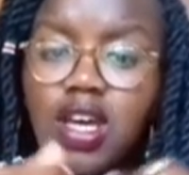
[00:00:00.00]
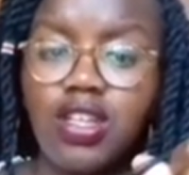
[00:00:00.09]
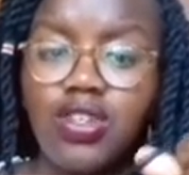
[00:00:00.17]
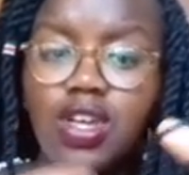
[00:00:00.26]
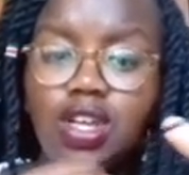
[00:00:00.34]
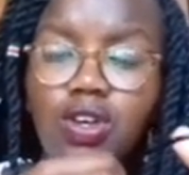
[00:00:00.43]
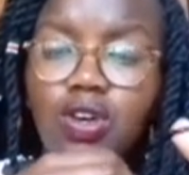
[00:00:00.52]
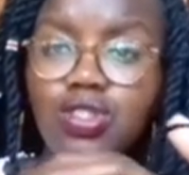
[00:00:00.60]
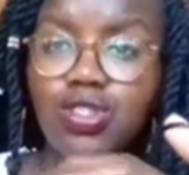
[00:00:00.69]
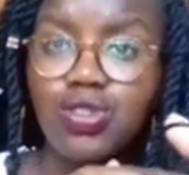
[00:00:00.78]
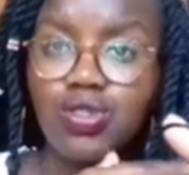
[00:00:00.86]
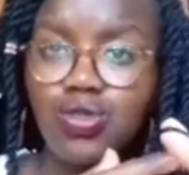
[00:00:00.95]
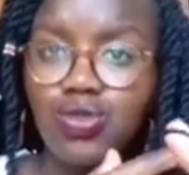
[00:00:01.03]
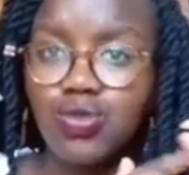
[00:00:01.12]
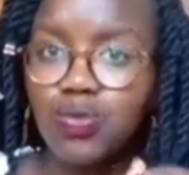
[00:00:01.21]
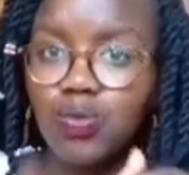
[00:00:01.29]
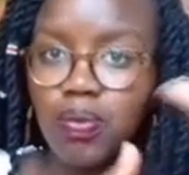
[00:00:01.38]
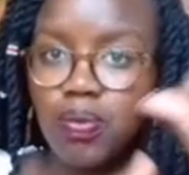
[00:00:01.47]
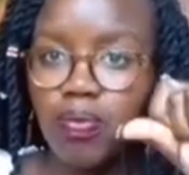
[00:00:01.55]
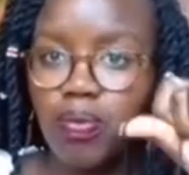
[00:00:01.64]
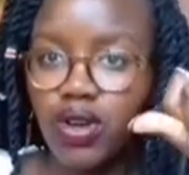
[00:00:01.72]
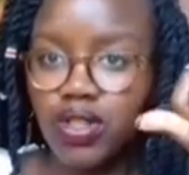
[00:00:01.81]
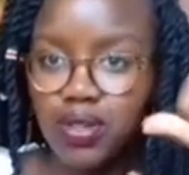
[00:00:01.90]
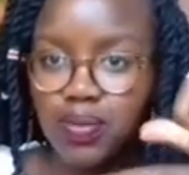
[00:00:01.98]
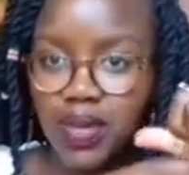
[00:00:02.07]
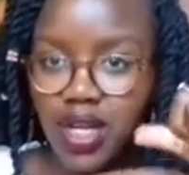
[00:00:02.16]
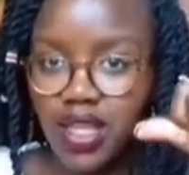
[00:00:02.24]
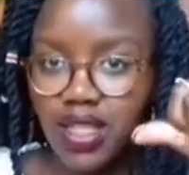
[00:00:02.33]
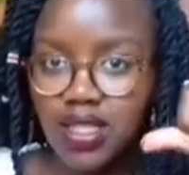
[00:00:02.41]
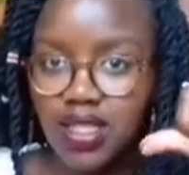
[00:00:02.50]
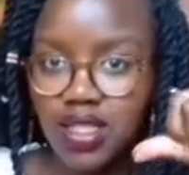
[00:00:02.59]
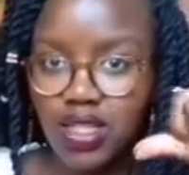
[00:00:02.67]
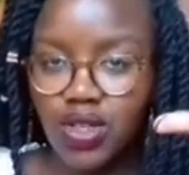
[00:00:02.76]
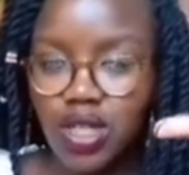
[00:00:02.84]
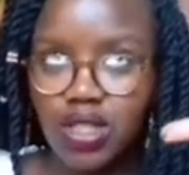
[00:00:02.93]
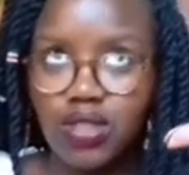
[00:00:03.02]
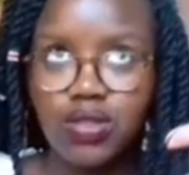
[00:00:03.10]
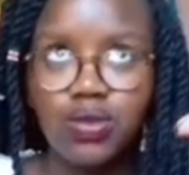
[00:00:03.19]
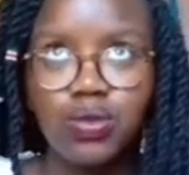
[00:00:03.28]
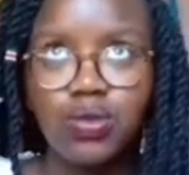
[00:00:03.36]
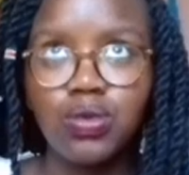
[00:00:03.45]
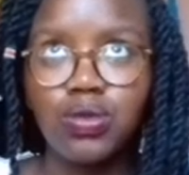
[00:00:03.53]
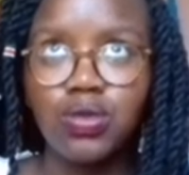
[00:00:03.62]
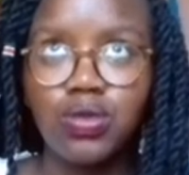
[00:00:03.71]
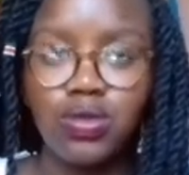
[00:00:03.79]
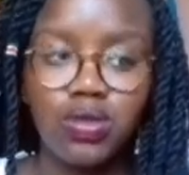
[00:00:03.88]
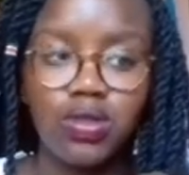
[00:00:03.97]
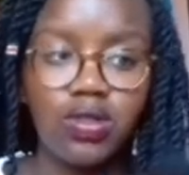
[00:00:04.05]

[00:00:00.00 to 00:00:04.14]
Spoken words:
And you can also do box braids. You can do